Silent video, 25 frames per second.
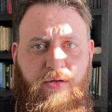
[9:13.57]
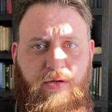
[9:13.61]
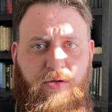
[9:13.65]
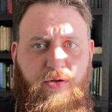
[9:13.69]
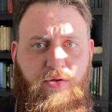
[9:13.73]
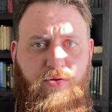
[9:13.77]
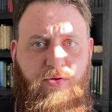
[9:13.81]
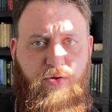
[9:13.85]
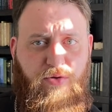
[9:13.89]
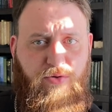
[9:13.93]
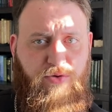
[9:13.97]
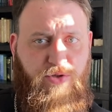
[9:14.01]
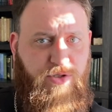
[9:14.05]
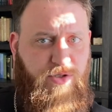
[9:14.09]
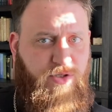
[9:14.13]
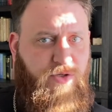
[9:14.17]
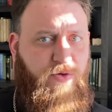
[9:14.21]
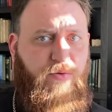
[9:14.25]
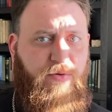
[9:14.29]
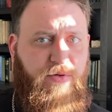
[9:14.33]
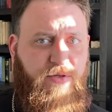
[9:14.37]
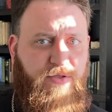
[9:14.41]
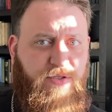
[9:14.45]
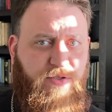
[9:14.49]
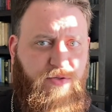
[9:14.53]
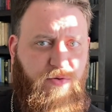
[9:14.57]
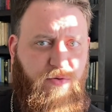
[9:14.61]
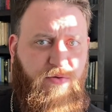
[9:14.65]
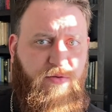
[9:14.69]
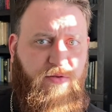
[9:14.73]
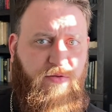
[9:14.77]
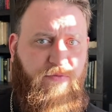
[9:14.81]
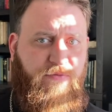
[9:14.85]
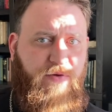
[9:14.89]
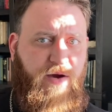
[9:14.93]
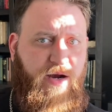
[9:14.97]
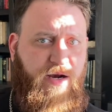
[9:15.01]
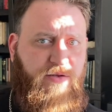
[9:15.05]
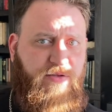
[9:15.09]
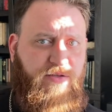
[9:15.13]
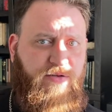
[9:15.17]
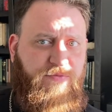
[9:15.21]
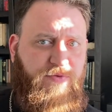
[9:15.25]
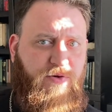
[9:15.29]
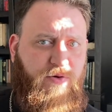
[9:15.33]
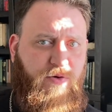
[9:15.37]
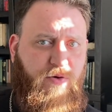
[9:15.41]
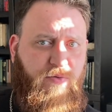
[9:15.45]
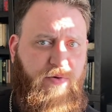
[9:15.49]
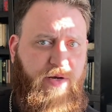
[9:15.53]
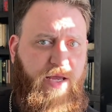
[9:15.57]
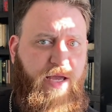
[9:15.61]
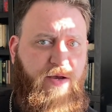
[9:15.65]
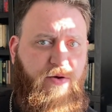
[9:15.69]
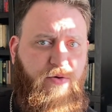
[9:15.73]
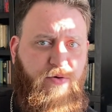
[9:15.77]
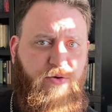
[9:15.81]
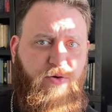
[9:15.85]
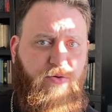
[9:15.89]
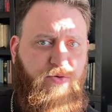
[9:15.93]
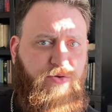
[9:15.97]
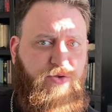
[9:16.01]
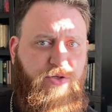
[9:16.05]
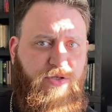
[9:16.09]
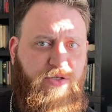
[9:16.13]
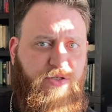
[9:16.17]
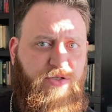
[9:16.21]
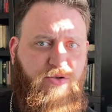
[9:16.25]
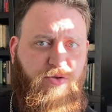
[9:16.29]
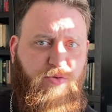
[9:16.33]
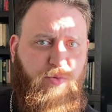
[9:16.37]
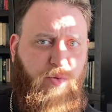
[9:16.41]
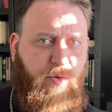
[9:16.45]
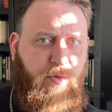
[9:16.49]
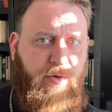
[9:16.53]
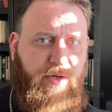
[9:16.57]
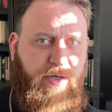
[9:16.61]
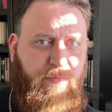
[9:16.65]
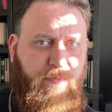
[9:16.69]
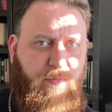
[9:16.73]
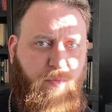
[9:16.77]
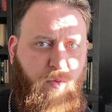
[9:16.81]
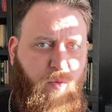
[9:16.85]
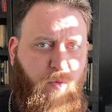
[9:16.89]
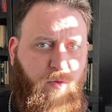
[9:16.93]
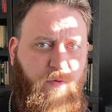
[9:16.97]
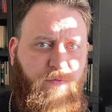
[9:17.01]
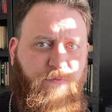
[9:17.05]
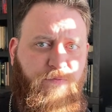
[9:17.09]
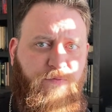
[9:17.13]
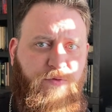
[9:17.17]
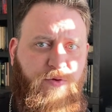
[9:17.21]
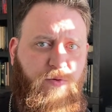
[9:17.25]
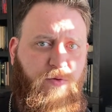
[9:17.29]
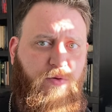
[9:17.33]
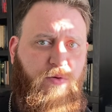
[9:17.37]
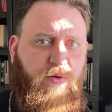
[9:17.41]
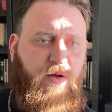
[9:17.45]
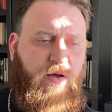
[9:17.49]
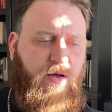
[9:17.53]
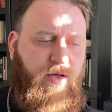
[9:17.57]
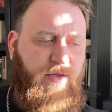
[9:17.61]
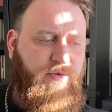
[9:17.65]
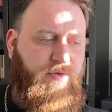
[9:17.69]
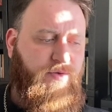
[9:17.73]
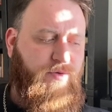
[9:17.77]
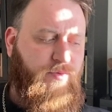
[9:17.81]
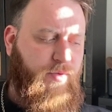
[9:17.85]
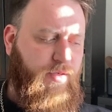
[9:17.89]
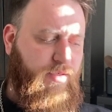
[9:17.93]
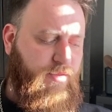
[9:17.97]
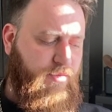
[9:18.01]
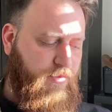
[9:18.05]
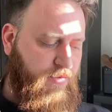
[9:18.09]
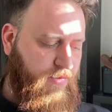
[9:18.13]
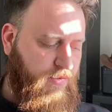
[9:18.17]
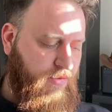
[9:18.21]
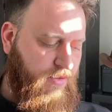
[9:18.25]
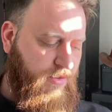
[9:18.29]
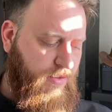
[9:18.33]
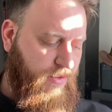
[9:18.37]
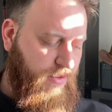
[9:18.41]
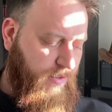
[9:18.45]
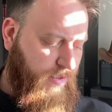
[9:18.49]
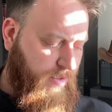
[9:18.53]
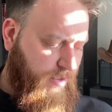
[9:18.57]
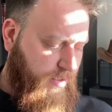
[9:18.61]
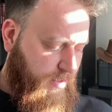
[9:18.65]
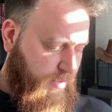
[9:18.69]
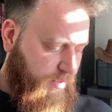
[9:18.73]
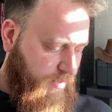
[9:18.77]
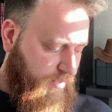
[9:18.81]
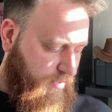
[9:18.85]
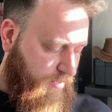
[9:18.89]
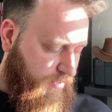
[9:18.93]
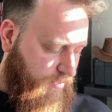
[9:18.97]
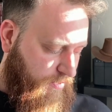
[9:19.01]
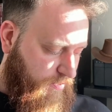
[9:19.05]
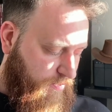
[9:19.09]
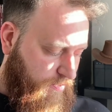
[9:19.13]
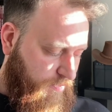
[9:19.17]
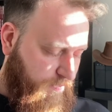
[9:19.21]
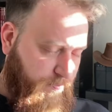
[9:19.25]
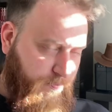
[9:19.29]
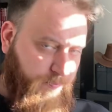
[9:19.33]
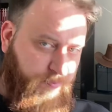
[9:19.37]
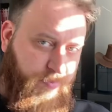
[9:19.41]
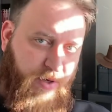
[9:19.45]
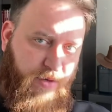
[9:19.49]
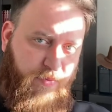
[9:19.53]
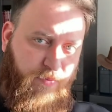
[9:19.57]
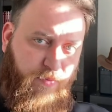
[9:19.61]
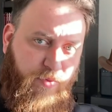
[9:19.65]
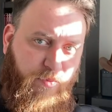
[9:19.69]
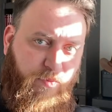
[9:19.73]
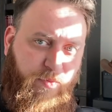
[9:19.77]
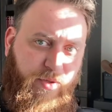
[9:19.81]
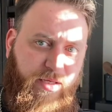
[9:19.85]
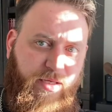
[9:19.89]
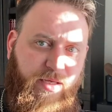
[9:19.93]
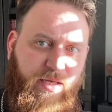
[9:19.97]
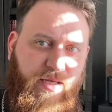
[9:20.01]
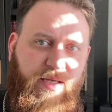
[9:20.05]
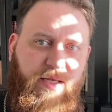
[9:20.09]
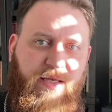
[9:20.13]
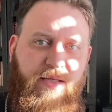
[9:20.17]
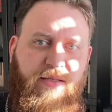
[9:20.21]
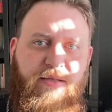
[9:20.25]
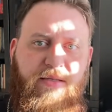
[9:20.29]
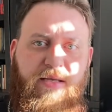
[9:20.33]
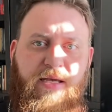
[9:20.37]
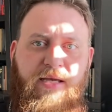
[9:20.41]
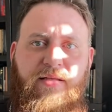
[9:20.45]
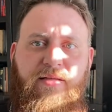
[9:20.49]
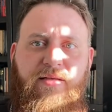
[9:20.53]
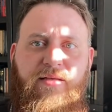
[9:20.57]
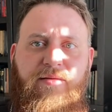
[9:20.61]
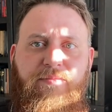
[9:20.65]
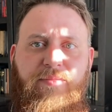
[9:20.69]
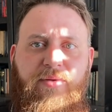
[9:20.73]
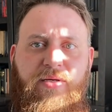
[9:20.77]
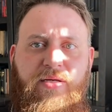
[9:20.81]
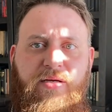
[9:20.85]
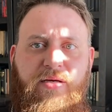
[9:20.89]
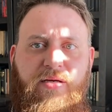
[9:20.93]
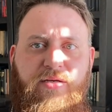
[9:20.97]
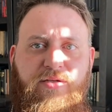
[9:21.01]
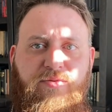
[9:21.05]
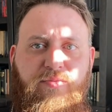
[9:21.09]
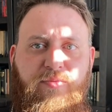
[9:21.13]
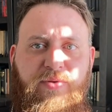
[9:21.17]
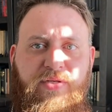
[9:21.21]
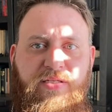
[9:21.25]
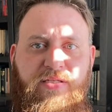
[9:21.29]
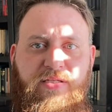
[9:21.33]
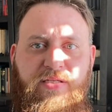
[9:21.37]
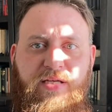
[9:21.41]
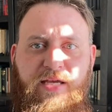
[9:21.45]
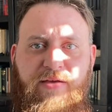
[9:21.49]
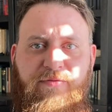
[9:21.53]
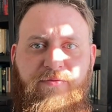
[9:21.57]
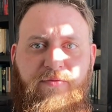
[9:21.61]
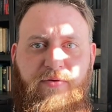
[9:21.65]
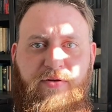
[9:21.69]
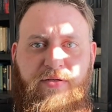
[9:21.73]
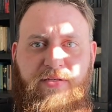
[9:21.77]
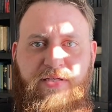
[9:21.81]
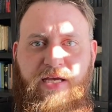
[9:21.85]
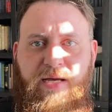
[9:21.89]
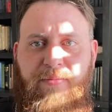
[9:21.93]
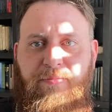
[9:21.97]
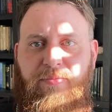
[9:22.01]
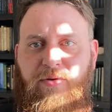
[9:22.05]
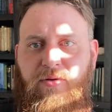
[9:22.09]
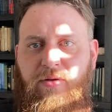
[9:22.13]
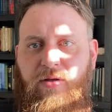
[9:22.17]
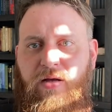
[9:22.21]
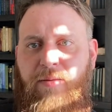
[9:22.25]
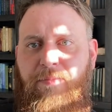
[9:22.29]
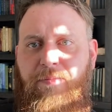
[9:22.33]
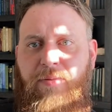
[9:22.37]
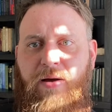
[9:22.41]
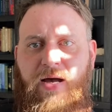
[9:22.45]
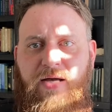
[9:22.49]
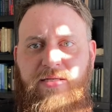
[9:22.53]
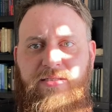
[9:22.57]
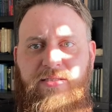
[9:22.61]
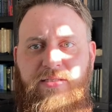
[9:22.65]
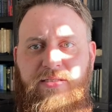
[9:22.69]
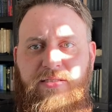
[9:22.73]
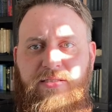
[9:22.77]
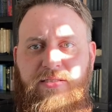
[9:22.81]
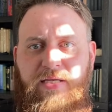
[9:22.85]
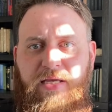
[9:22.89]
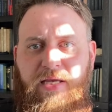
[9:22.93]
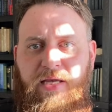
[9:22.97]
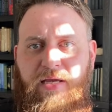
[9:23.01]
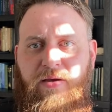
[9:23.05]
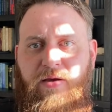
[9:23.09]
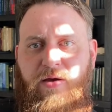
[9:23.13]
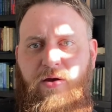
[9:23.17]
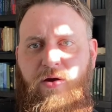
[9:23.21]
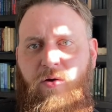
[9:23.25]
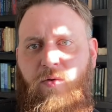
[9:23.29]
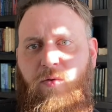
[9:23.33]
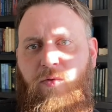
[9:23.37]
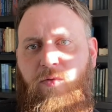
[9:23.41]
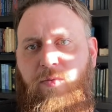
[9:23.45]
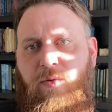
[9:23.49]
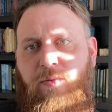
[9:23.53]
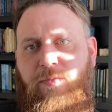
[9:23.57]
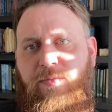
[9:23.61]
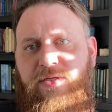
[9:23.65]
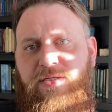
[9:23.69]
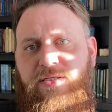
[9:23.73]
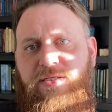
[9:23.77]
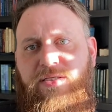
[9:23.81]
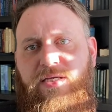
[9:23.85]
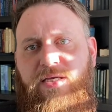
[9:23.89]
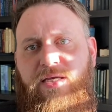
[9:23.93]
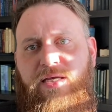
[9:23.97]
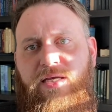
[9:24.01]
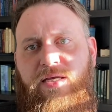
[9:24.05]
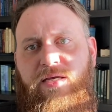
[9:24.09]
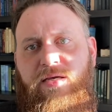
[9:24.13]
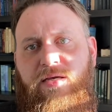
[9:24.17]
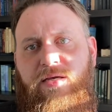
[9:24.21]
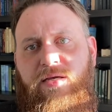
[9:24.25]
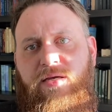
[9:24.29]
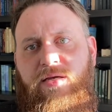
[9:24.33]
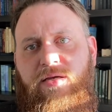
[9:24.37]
you're just going to stoke the fires of your own anger. You're just throwing more fuel onto it. But when we get indignant because we see, for example, apostasy, or when we see